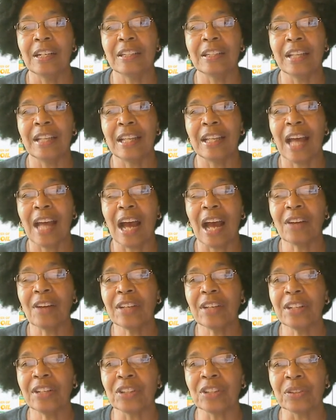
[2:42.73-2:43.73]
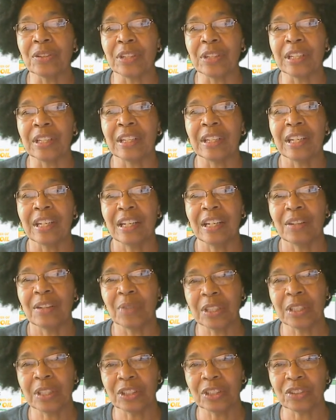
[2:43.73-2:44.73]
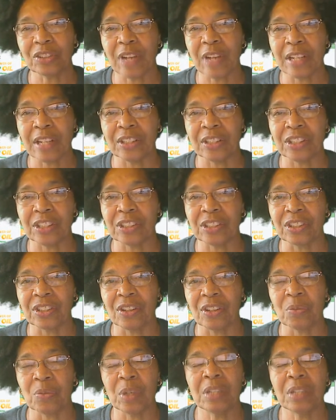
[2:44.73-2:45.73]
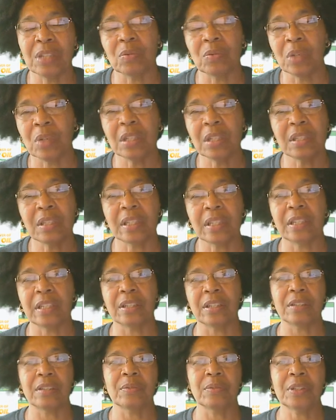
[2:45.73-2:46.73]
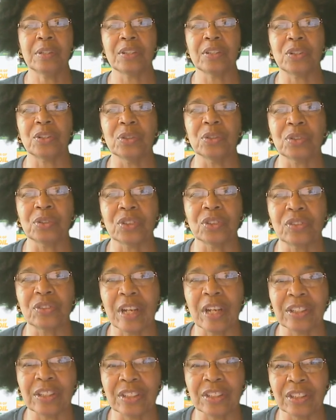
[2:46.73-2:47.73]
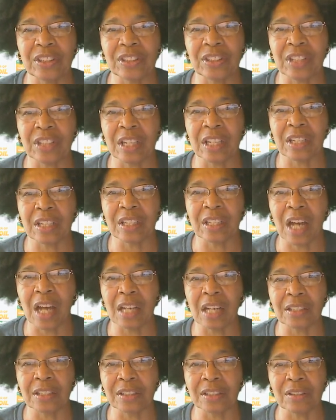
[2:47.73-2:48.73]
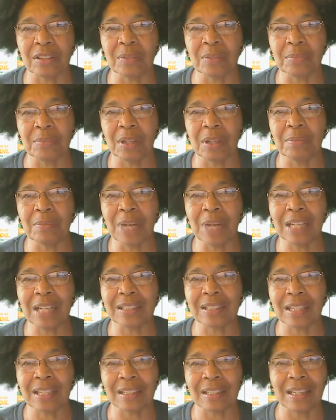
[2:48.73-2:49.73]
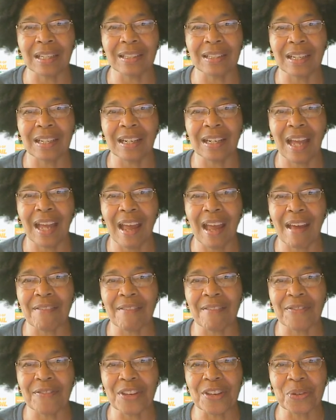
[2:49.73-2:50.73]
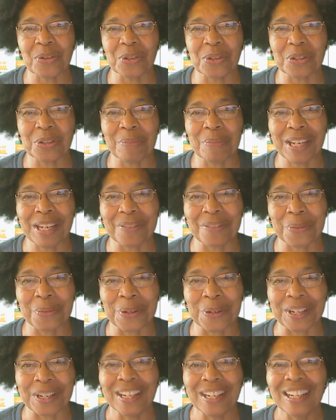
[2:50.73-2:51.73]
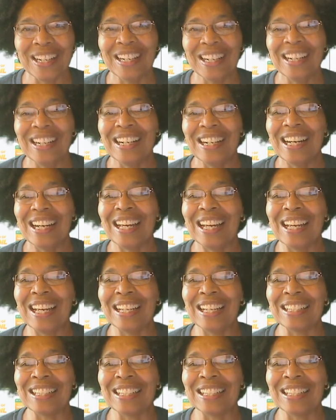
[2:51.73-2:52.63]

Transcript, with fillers: how they do it, what their strategies are, what are the tools and strategies and the knowledge and mindset that they have in order to make it work, and